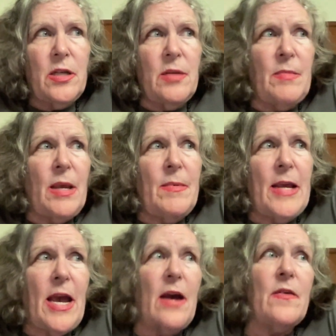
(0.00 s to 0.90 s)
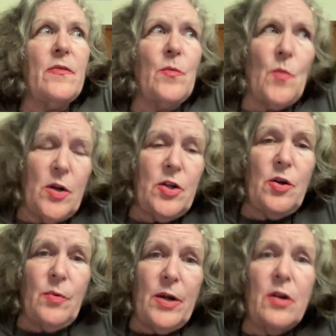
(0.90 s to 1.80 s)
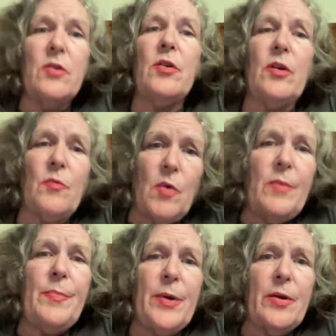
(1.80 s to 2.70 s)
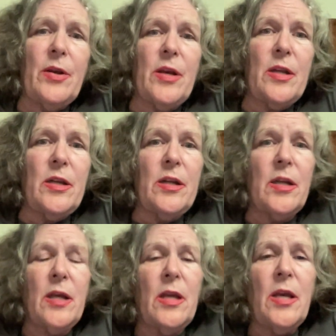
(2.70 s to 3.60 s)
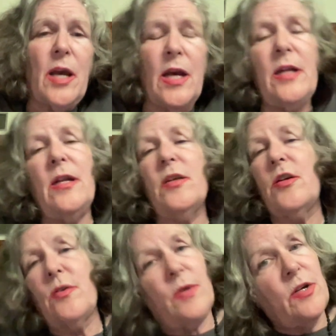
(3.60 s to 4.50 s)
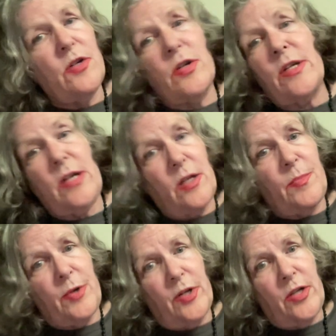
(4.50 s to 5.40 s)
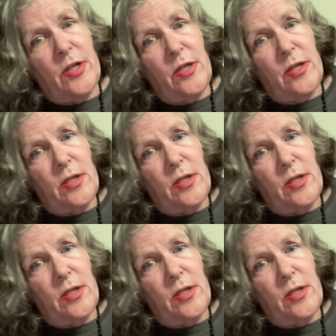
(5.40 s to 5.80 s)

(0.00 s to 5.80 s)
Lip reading: to maybe have one career during one period, another career during another period.